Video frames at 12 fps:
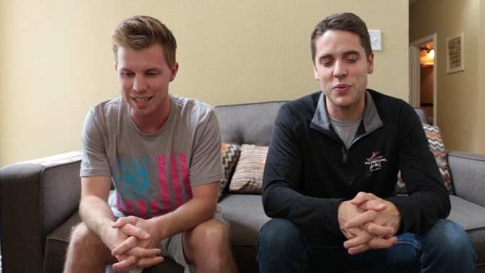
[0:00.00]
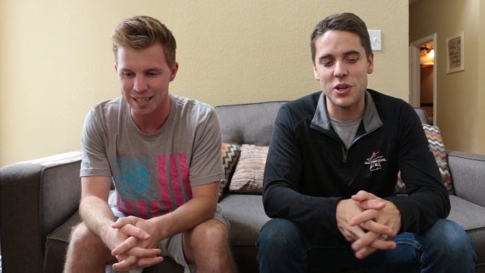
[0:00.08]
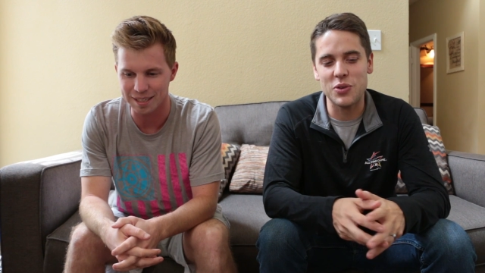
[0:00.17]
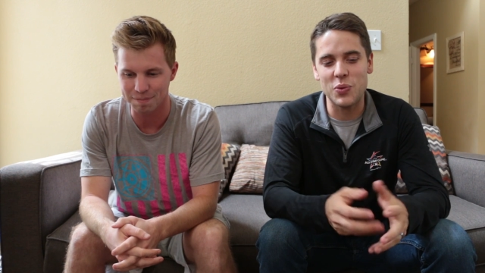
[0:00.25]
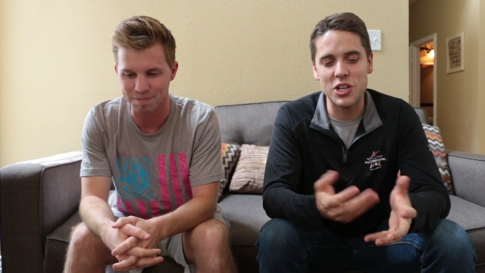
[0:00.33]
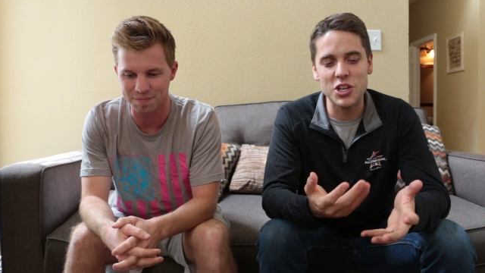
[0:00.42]
Speaker 1: Uh, and we,
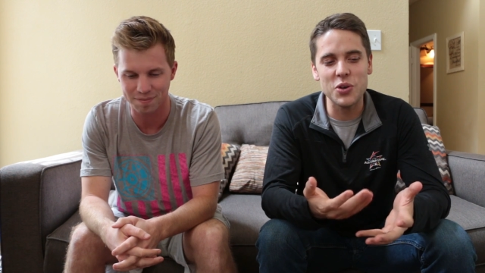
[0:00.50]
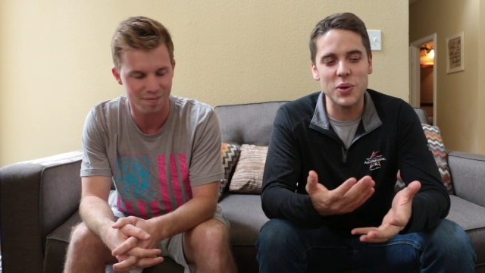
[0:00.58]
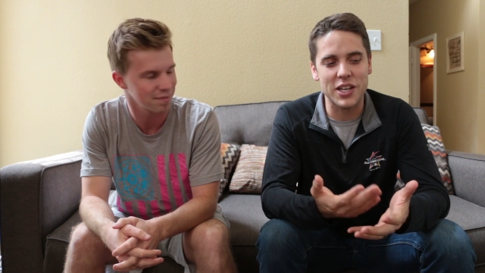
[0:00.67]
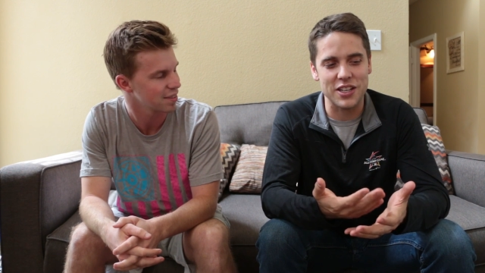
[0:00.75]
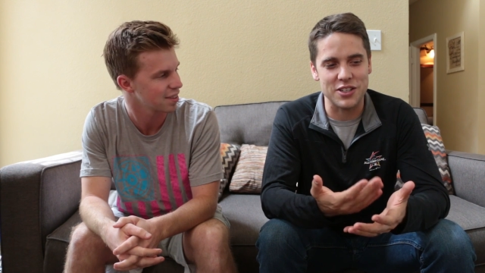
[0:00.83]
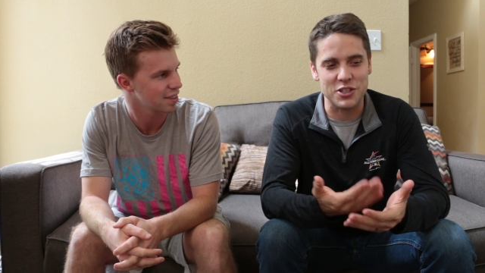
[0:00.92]
we knew we
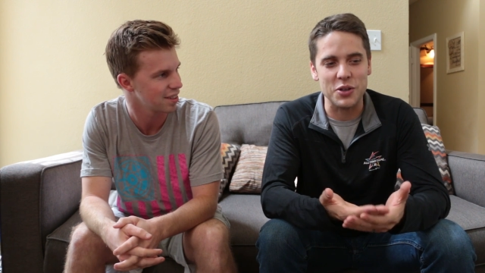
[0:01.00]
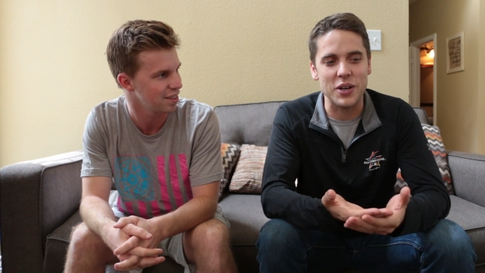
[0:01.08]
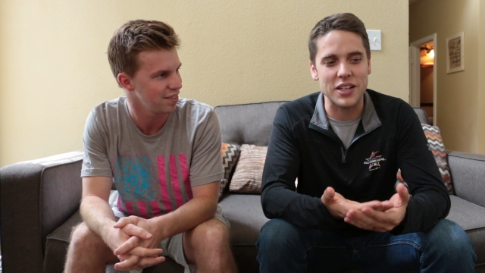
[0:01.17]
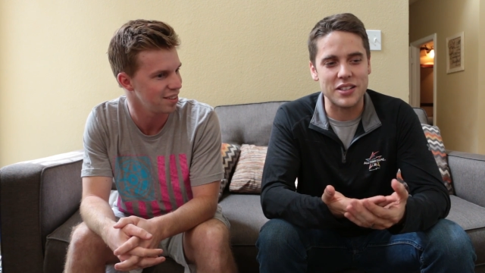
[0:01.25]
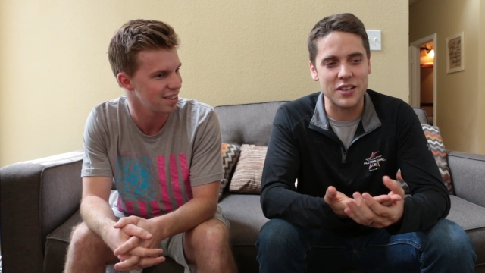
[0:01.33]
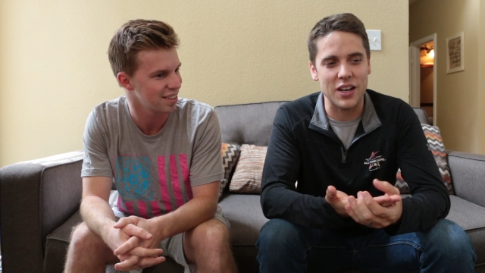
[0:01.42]
could do
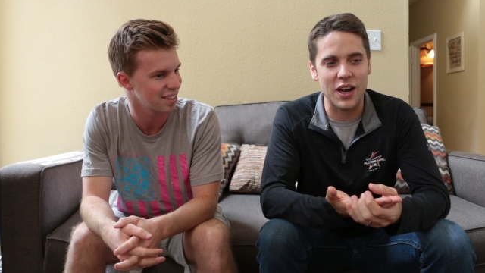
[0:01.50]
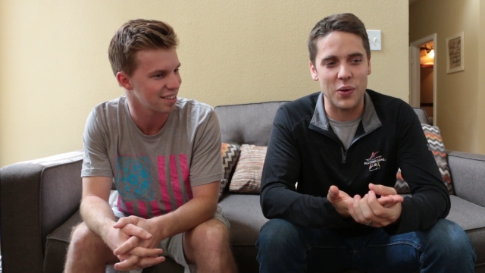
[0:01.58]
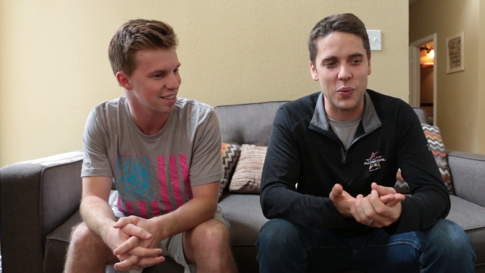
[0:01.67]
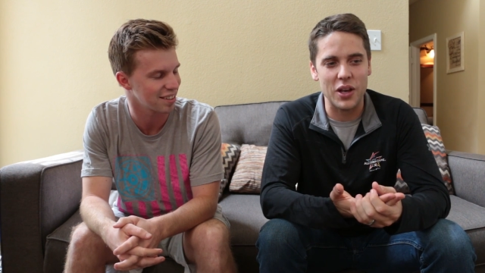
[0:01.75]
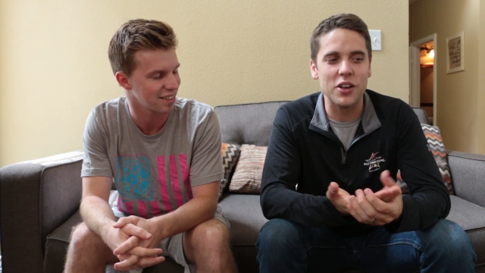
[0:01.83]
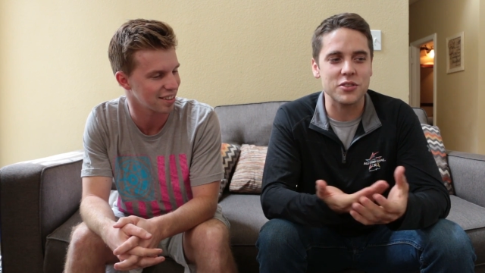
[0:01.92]
it. Uh,
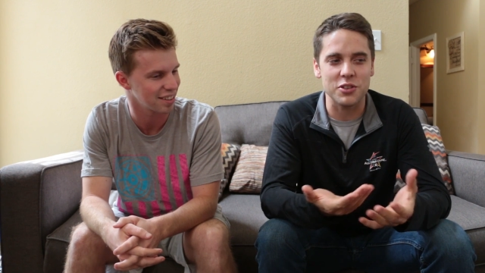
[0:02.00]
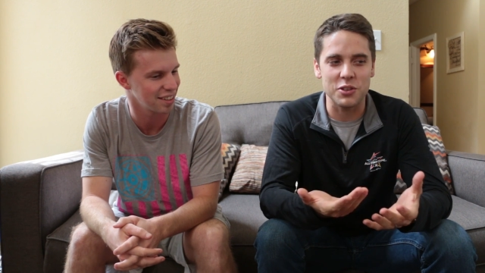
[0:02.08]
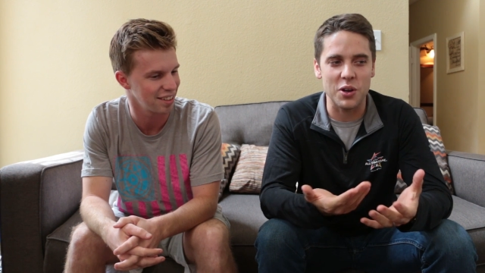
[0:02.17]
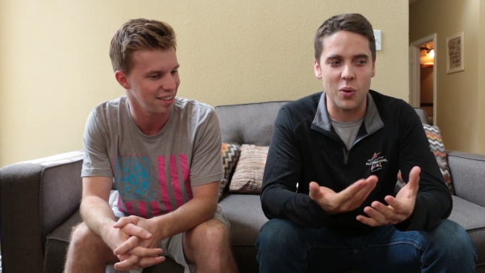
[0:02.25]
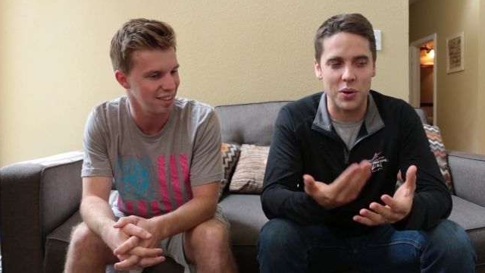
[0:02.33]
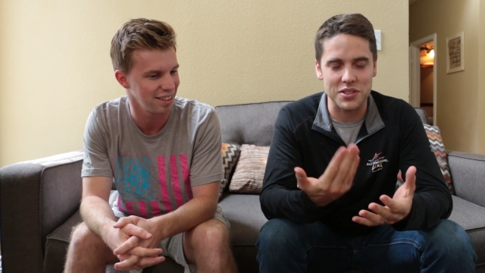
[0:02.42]
we also
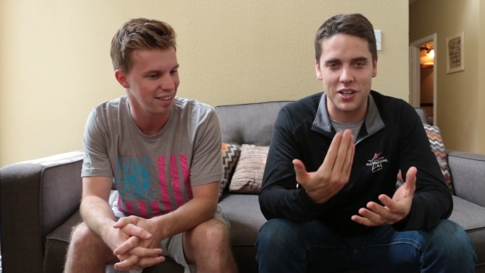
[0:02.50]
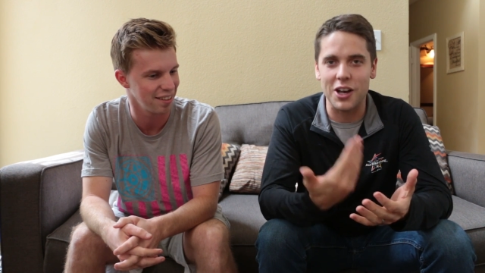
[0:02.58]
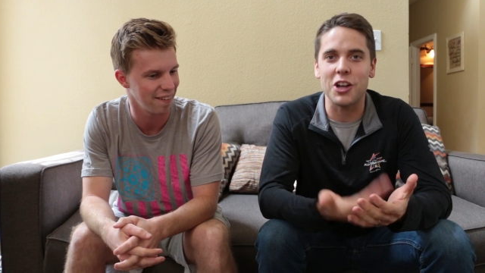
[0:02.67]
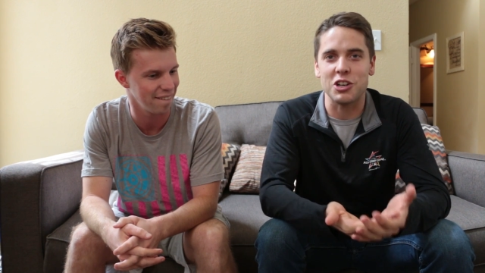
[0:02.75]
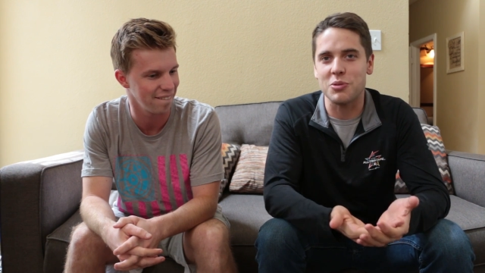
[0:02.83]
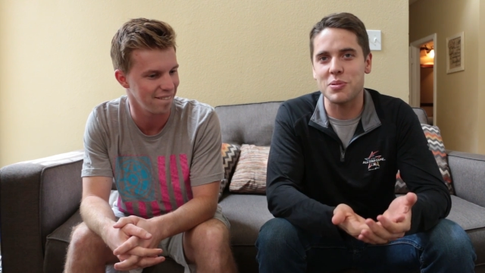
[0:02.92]
knew it wasn't one
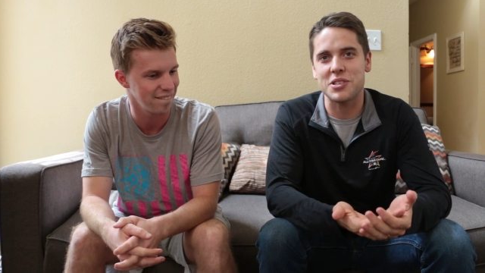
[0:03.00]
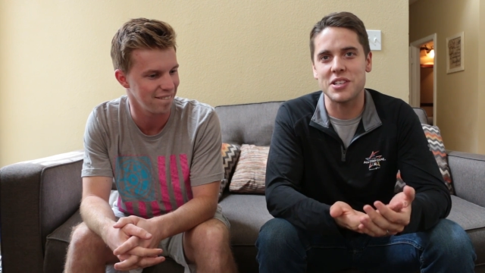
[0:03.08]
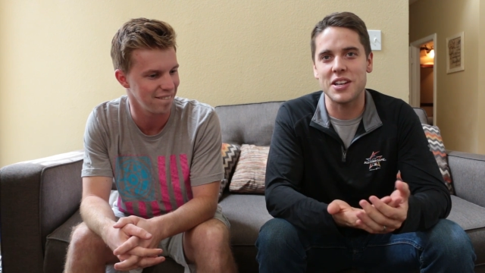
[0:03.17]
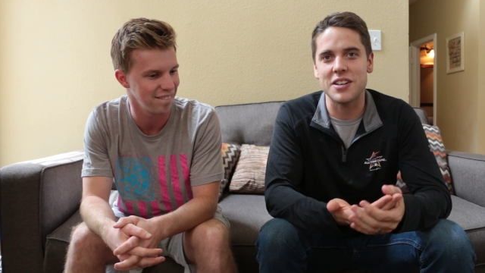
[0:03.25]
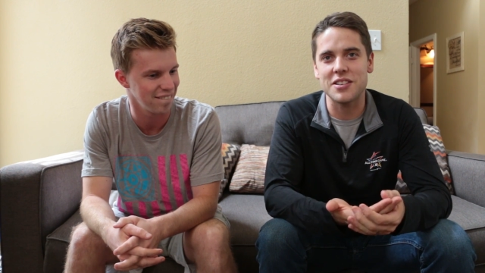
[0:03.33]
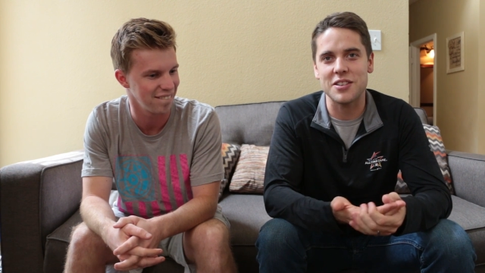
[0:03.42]
hundred
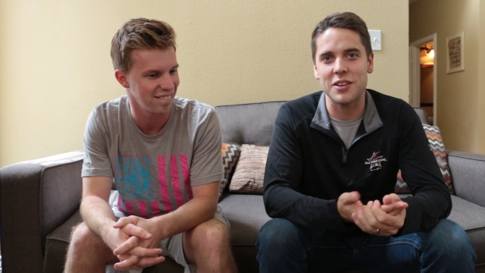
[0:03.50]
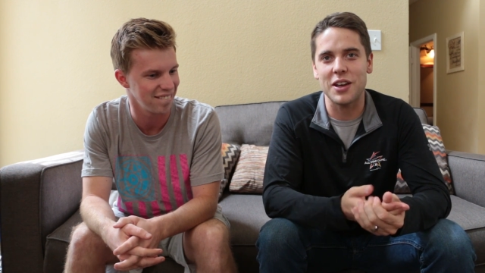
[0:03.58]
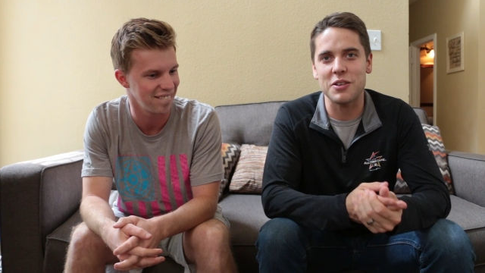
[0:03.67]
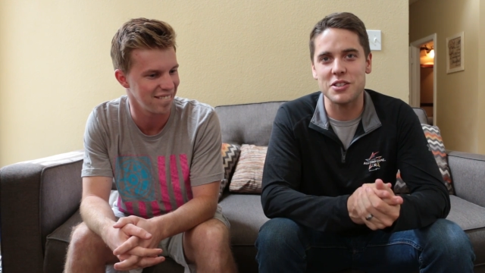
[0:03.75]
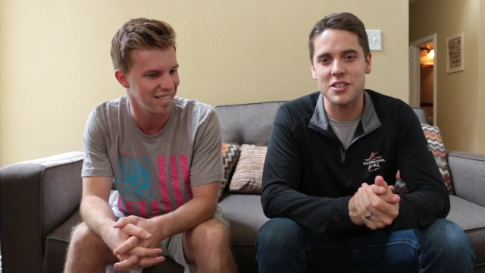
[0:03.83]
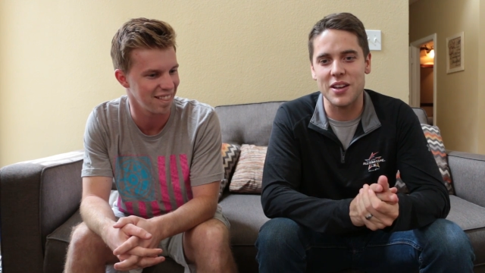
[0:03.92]
percent, so that
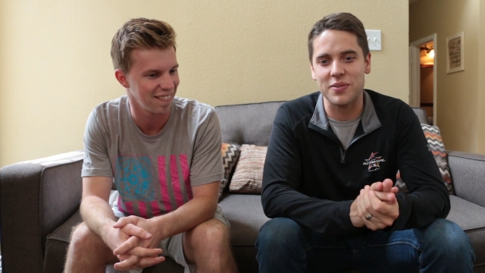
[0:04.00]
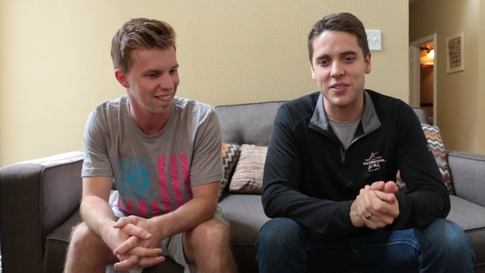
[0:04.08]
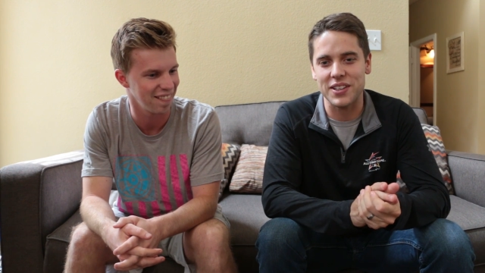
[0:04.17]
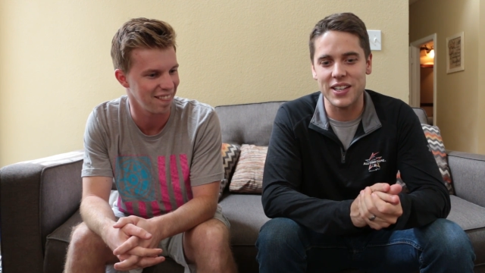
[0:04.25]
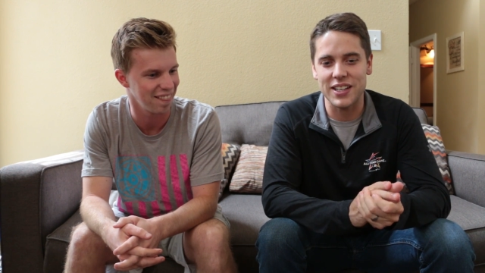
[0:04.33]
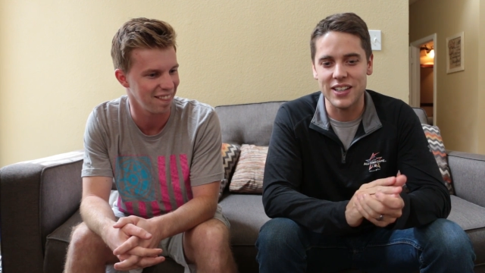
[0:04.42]
was
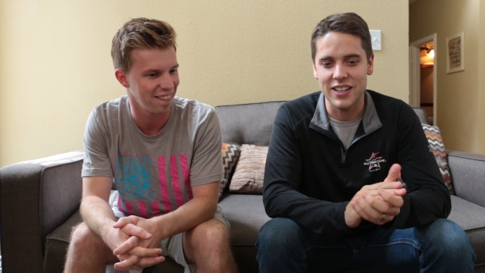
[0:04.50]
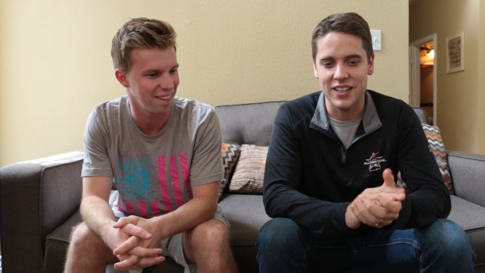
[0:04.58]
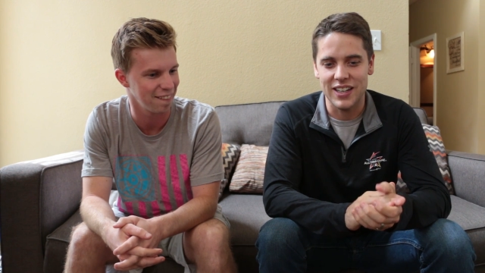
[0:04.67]
definitely